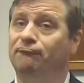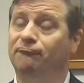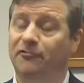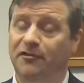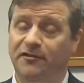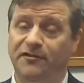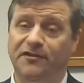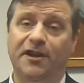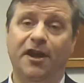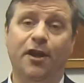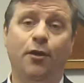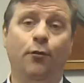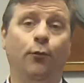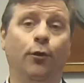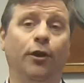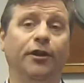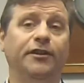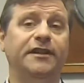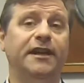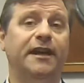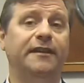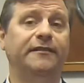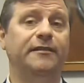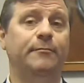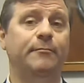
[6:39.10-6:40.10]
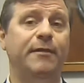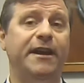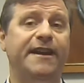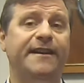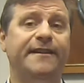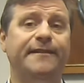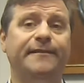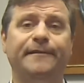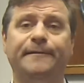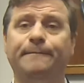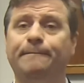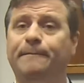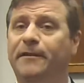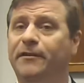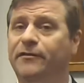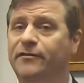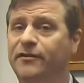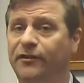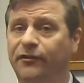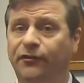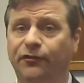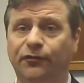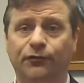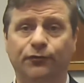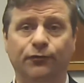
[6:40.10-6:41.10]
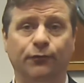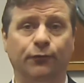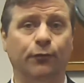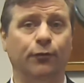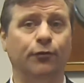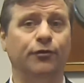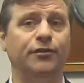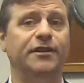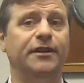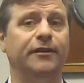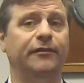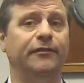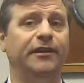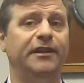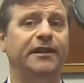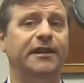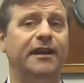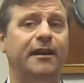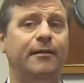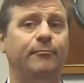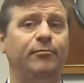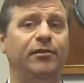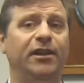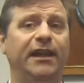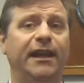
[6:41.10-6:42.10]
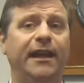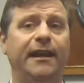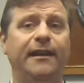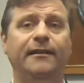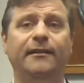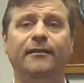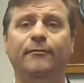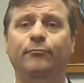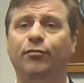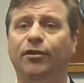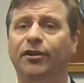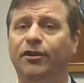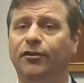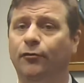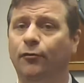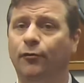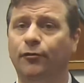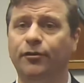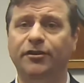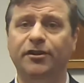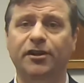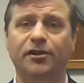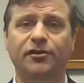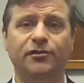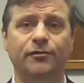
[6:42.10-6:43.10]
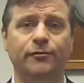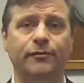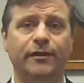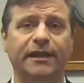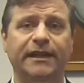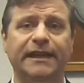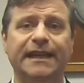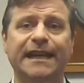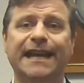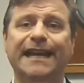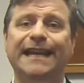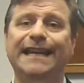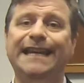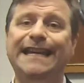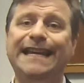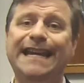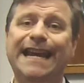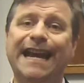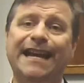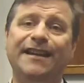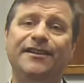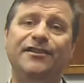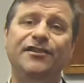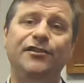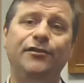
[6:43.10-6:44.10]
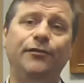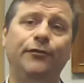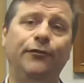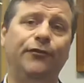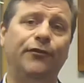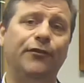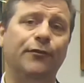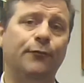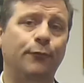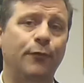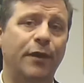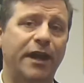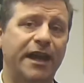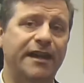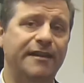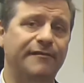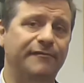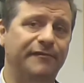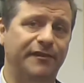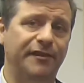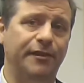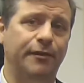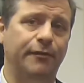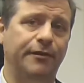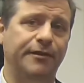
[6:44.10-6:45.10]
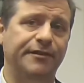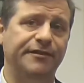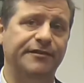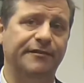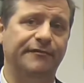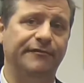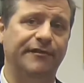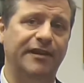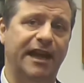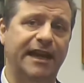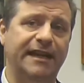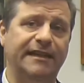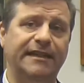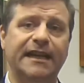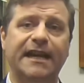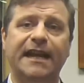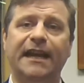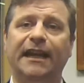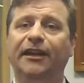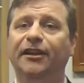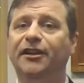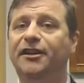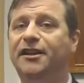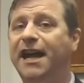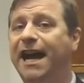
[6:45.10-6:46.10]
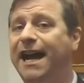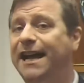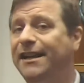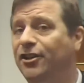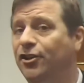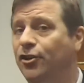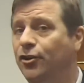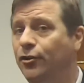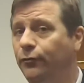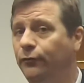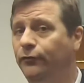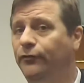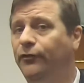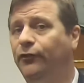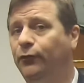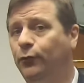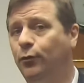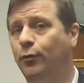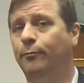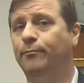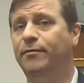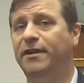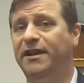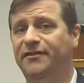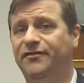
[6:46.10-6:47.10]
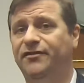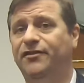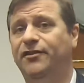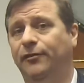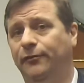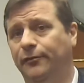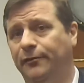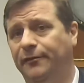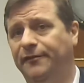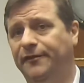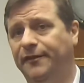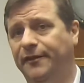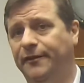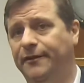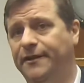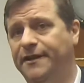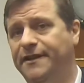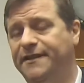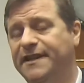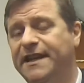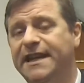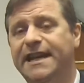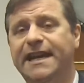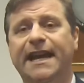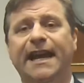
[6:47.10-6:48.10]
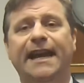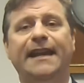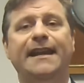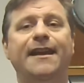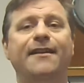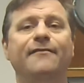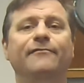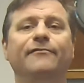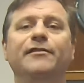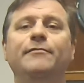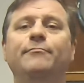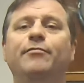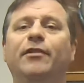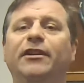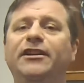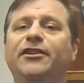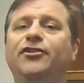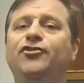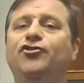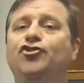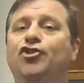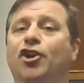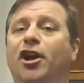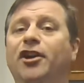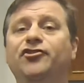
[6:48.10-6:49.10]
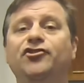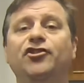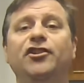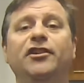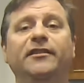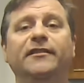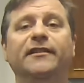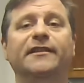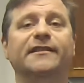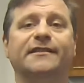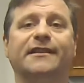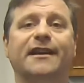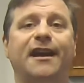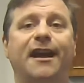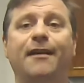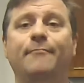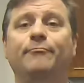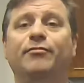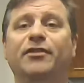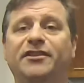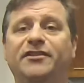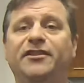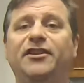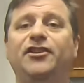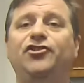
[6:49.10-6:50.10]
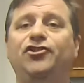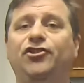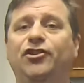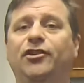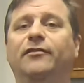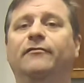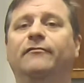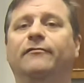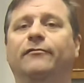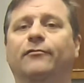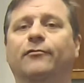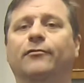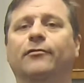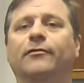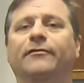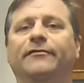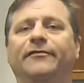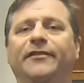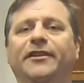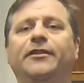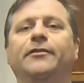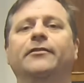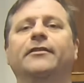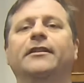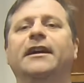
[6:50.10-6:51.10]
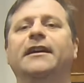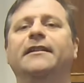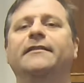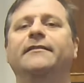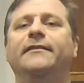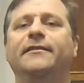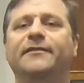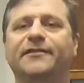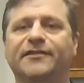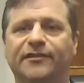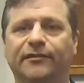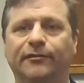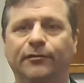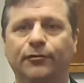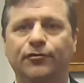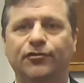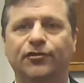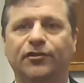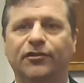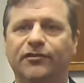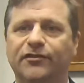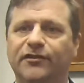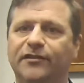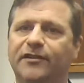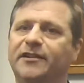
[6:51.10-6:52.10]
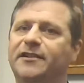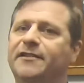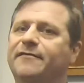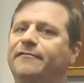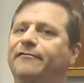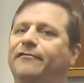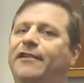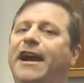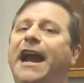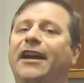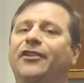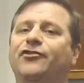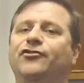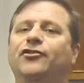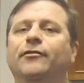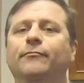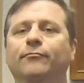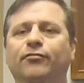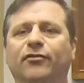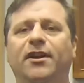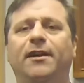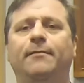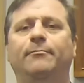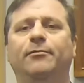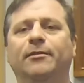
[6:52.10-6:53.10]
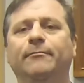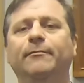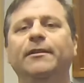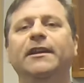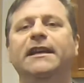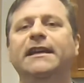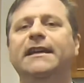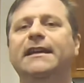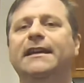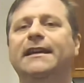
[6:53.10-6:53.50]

Fresnel worked out the math. It was extraordinarily complicated, but in order to do it, he had to use the wave theories of light, not Newton's corpuscular theories. And everybody judging this competition for figuring out the solution to the diffraction problem